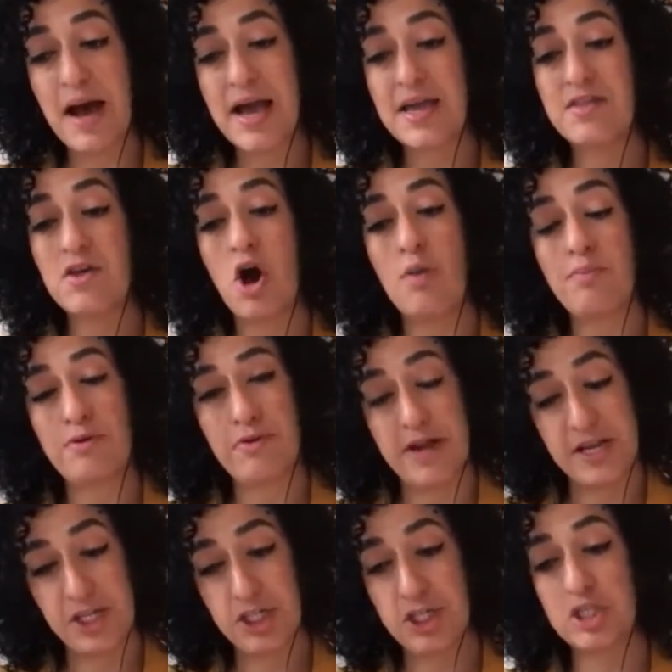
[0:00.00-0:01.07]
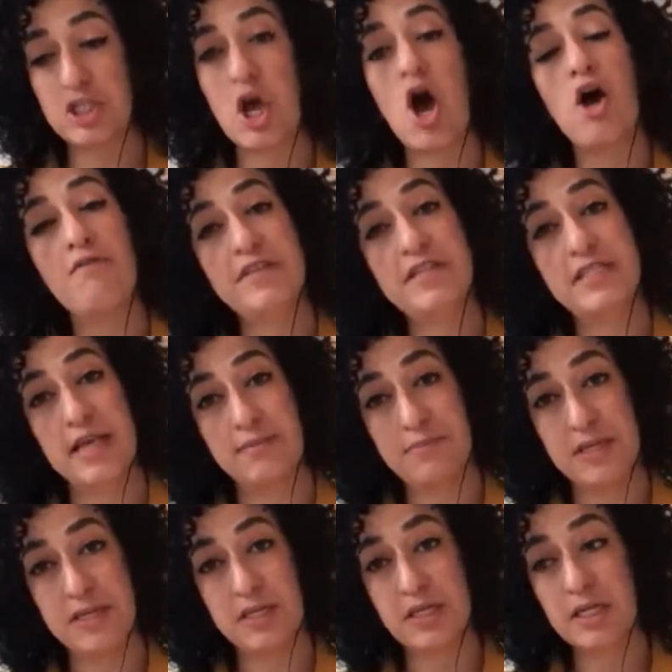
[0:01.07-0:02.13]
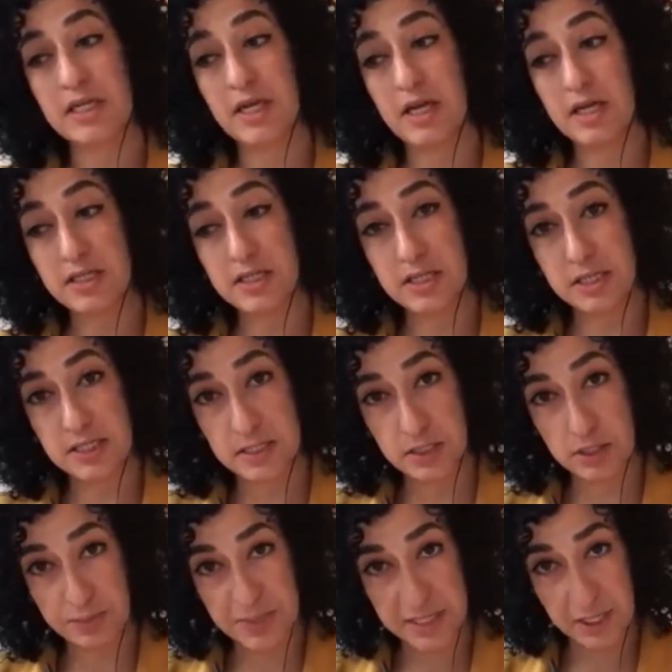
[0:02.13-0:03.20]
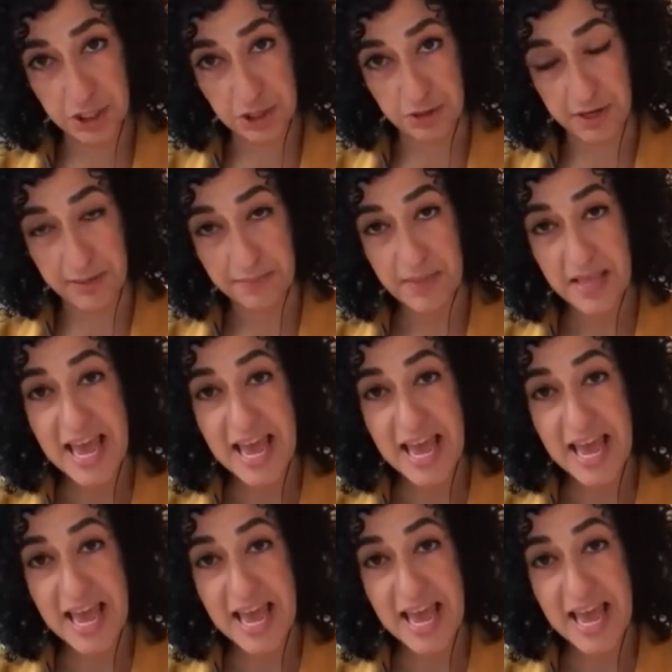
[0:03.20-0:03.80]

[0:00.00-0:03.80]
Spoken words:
by the operations of its Zambian subsidiary.